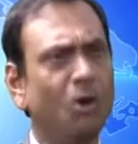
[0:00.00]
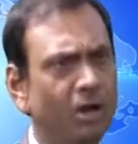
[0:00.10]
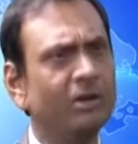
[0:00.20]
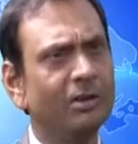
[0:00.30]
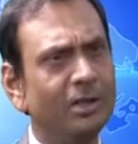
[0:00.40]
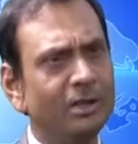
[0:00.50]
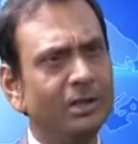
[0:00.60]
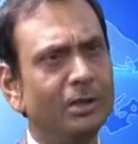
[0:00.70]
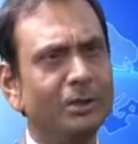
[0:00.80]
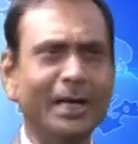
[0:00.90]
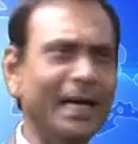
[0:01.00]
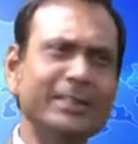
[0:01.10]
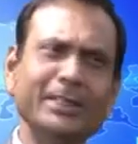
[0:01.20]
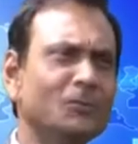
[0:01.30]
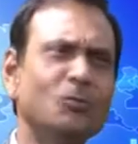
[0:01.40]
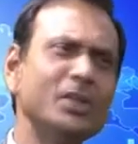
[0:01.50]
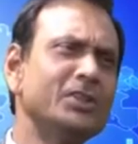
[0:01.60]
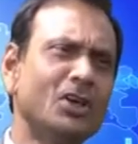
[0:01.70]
all. I think one